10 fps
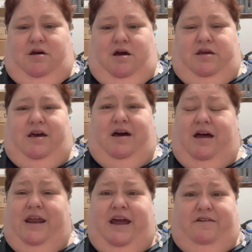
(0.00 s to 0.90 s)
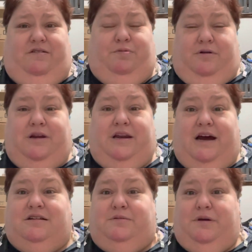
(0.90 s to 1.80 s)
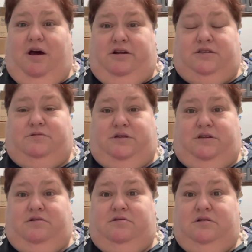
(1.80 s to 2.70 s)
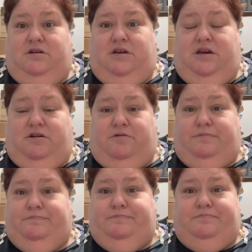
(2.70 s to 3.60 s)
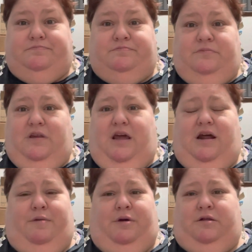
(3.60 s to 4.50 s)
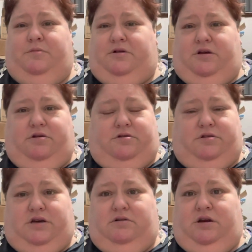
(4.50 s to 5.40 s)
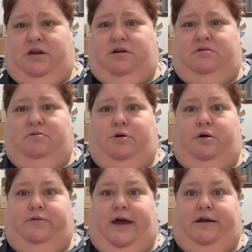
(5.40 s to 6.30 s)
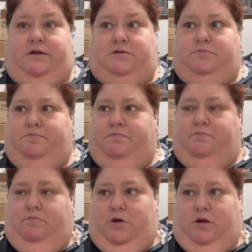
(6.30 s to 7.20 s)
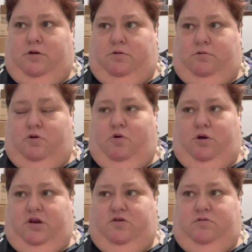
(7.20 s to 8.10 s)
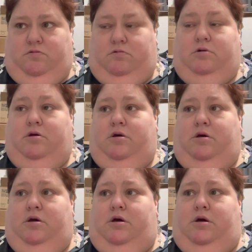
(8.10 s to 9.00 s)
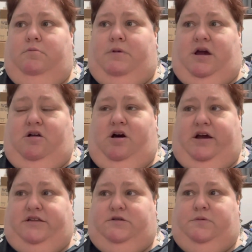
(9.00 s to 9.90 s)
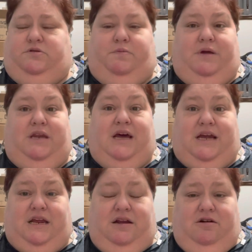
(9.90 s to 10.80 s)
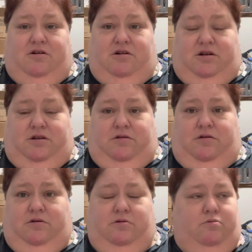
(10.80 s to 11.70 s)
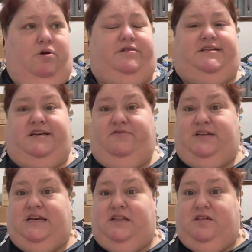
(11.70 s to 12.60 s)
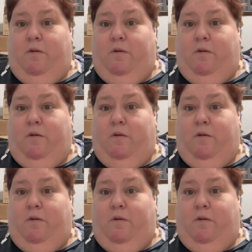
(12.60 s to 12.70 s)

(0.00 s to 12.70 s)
yeah, I'd have to print it out, to be honest with you, you know, and I'm not in the mood to go do that right now. Well, that, and it's, you know, according to my clock, it's almost midnight on, what, the 17th?